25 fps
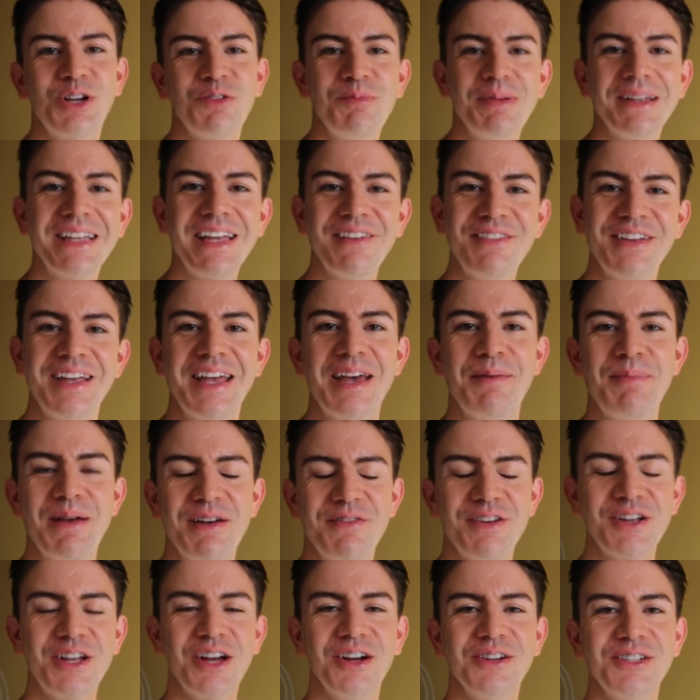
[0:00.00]
So I've been giving it a bit
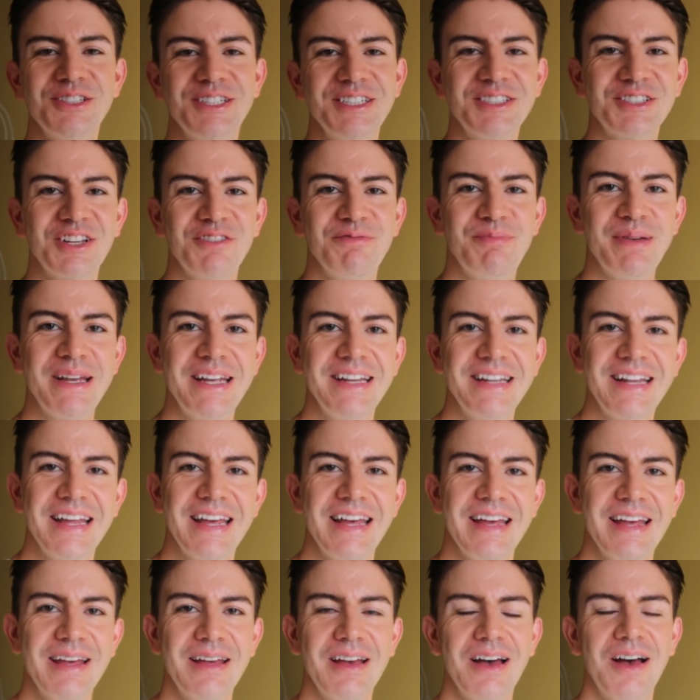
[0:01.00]
of a go since I've been
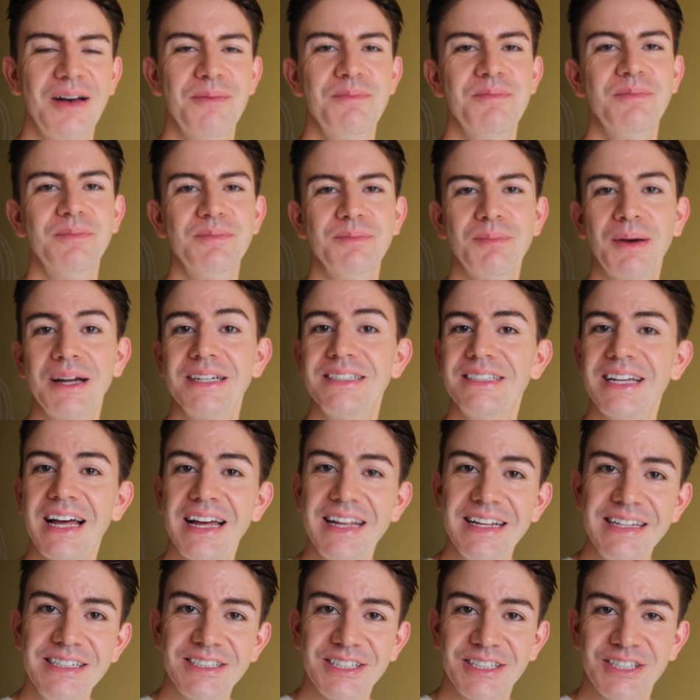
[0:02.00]
here. My
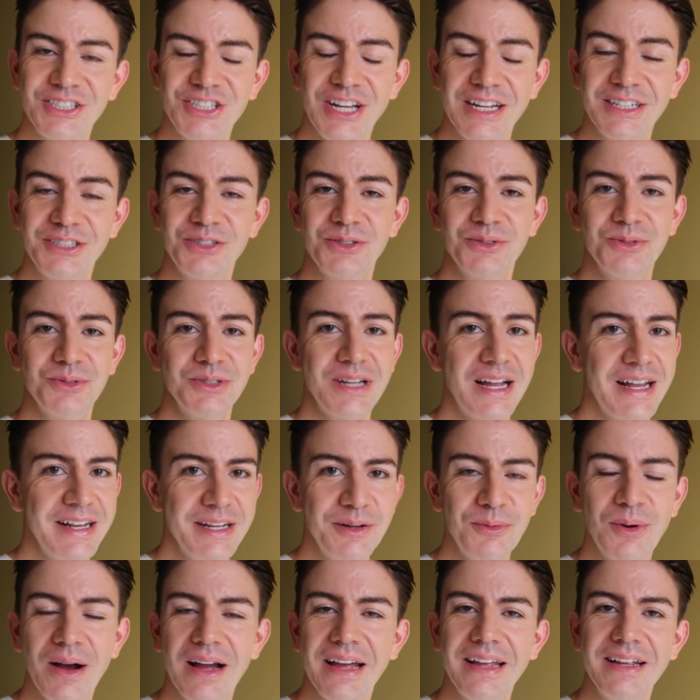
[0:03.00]
days are scheduled
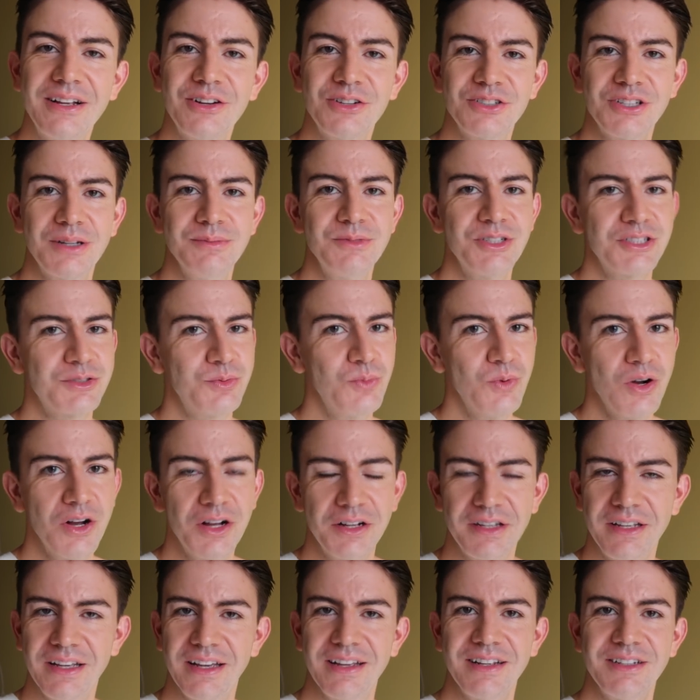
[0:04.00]
anyway because I'm just
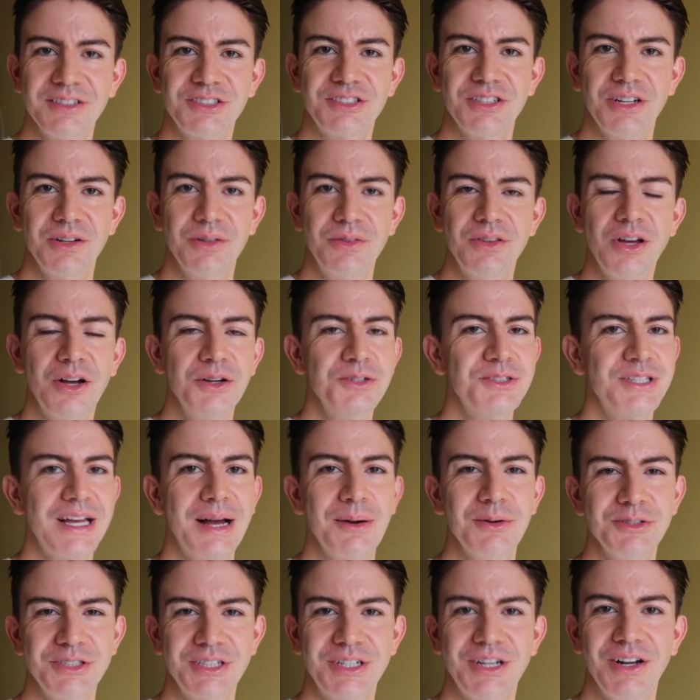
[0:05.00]
working, so those
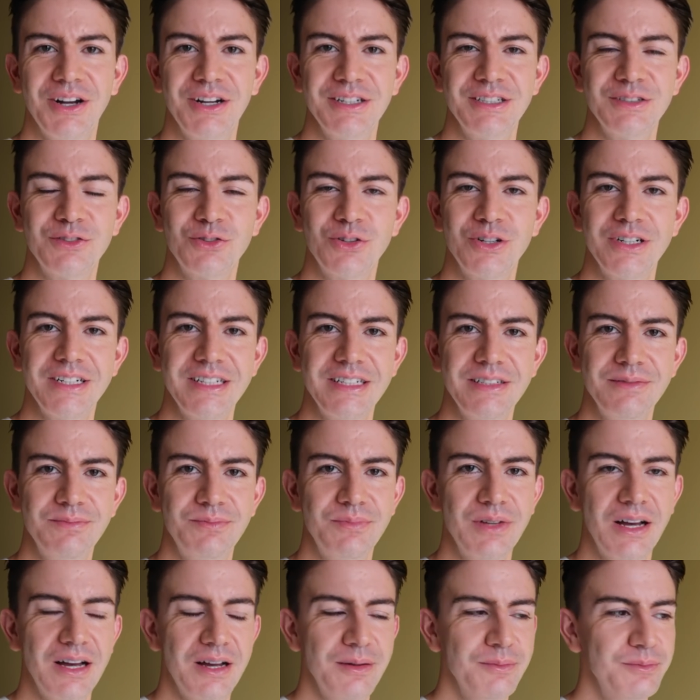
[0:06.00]
hours are kind of already
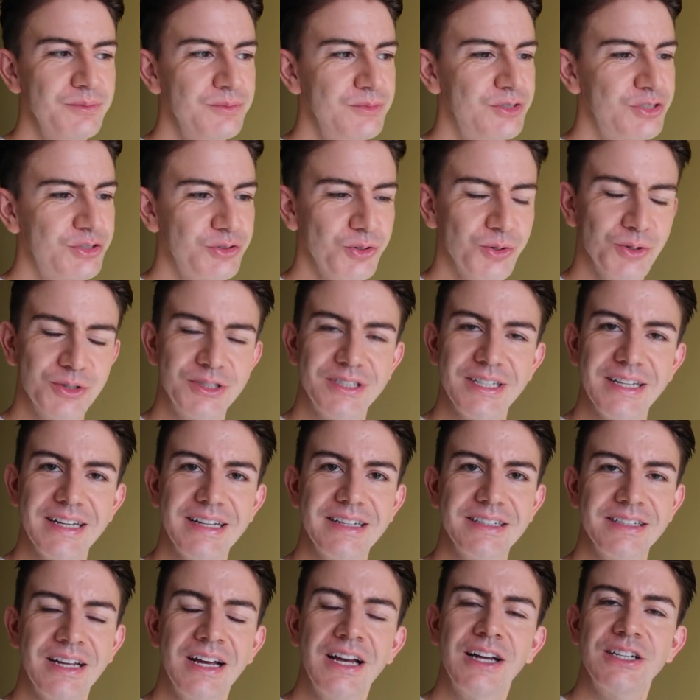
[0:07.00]

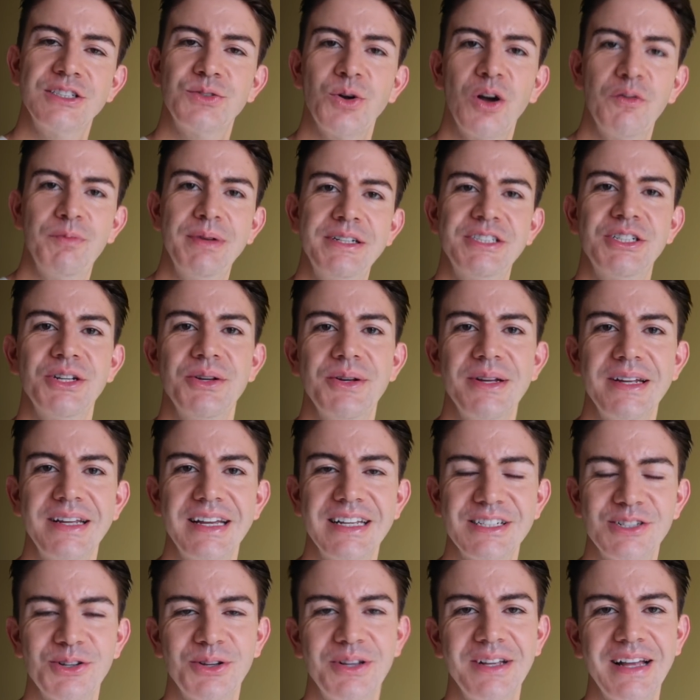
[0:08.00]
sorted. So what I've been doing
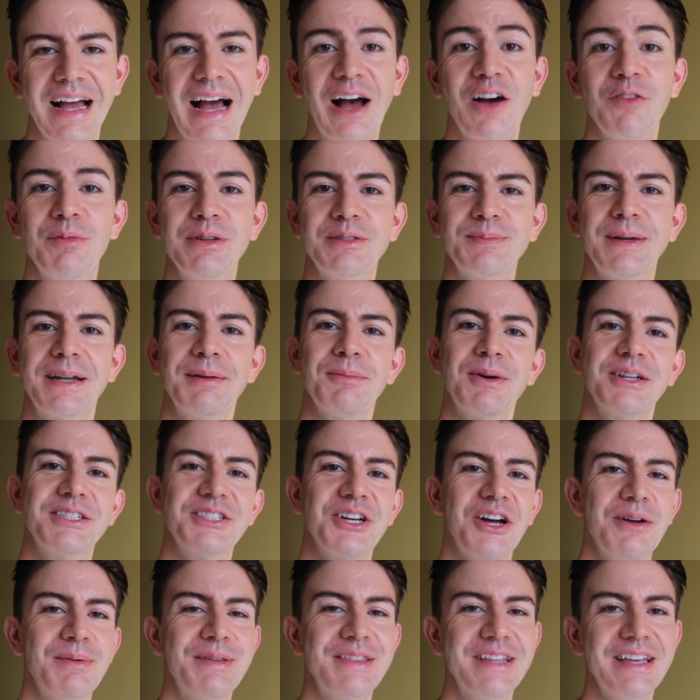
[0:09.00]
is looking at how I've been spending my
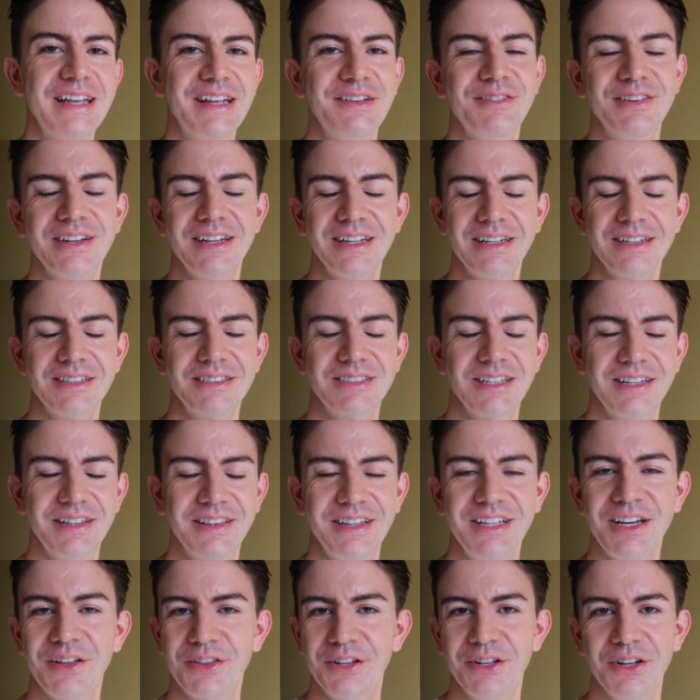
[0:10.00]
time in the evenings,
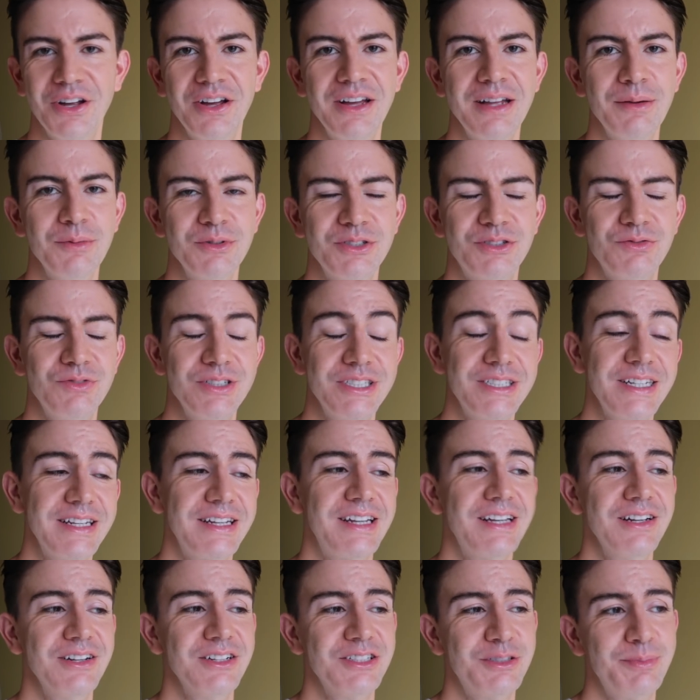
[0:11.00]
and the other night it was
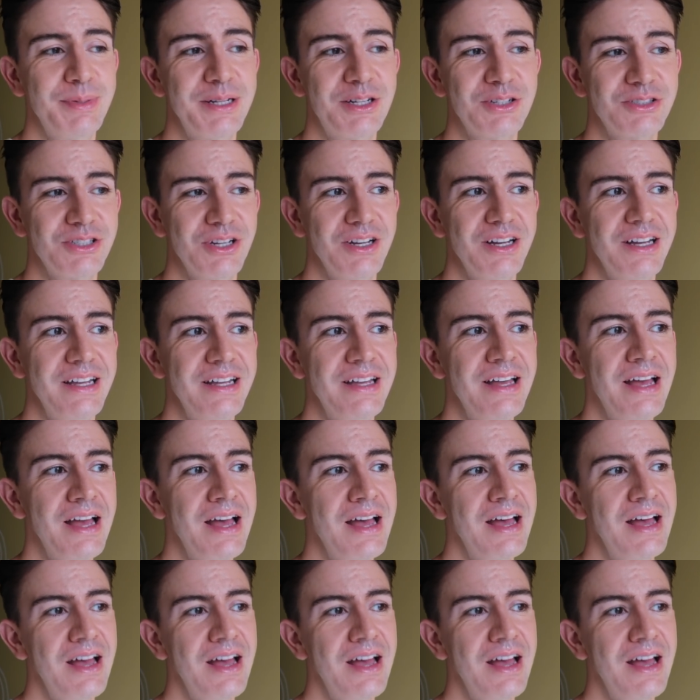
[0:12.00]
ridiculous because I